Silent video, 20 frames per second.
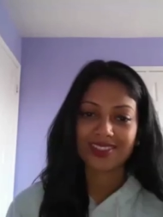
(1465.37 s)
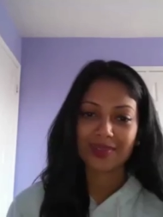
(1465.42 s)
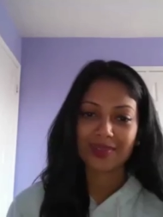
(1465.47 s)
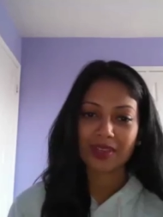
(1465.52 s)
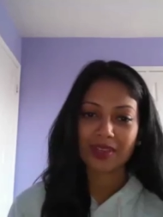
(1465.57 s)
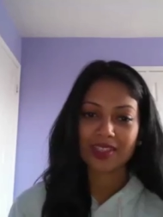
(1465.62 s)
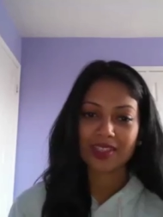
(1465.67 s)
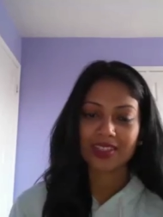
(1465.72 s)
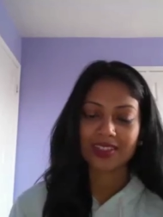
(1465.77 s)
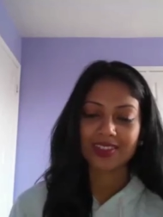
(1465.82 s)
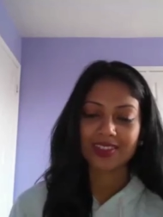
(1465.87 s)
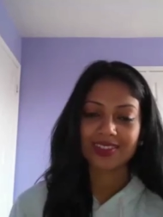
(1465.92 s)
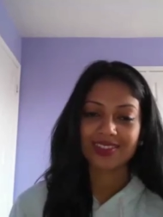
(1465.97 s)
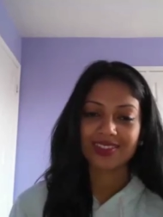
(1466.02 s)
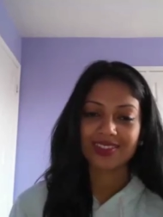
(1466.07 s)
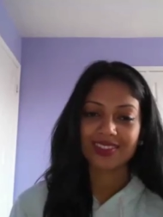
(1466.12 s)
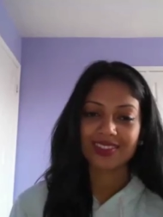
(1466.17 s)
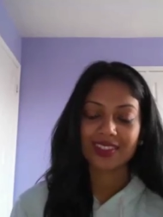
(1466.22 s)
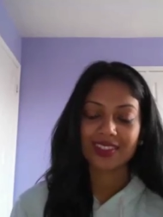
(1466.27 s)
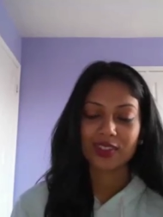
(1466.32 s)
Amazing.
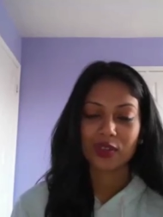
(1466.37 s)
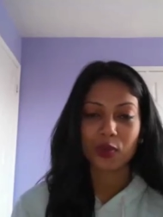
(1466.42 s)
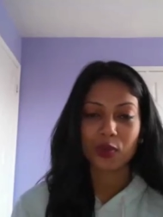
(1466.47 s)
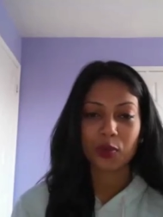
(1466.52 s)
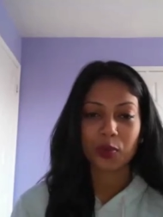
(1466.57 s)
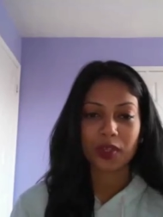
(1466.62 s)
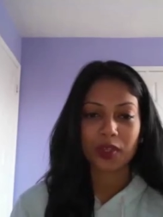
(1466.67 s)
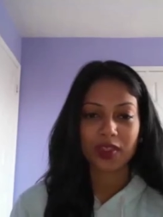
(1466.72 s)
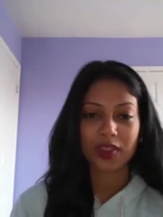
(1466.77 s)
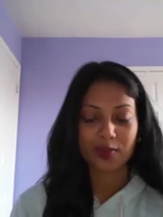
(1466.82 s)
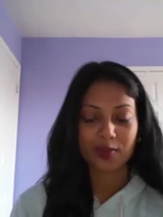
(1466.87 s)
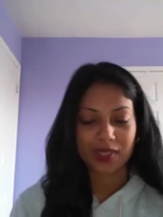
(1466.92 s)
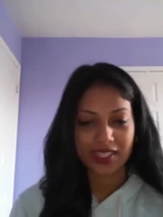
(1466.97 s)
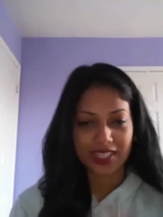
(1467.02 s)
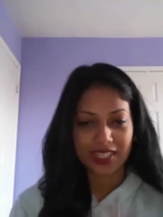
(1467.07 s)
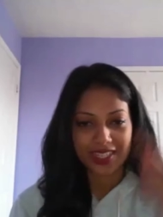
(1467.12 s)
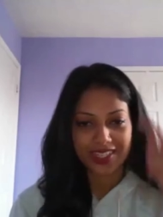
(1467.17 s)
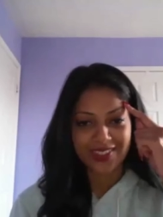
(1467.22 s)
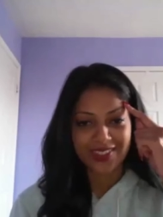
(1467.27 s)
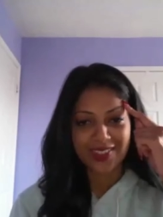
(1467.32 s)
Don't repeat the
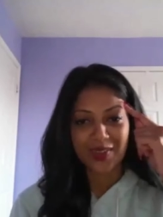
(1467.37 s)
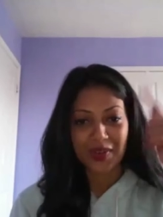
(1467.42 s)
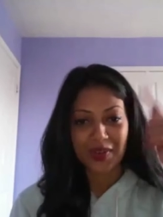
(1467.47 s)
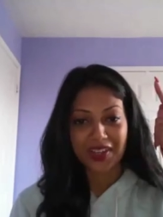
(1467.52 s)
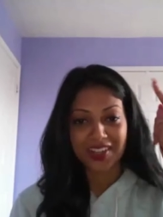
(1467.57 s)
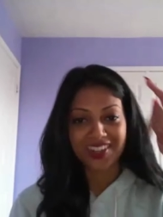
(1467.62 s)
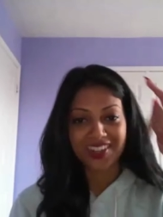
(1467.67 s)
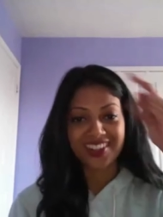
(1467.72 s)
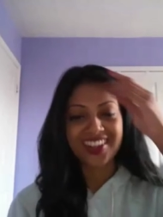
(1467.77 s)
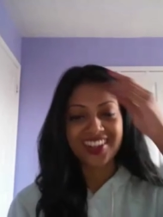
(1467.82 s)
mistakes. Noted.